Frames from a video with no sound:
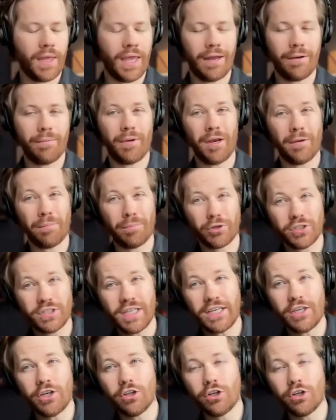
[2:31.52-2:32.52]
And in
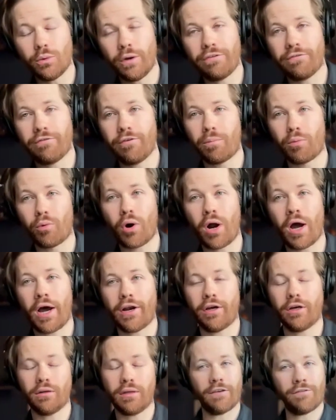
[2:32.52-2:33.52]
particular with
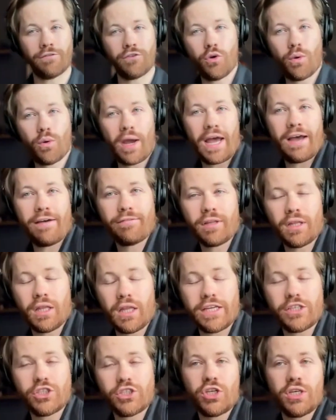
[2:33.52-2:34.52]
vibrato, if you have
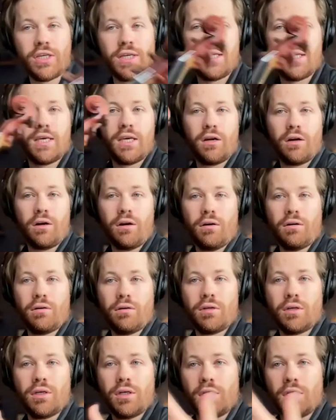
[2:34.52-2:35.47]
clenching here,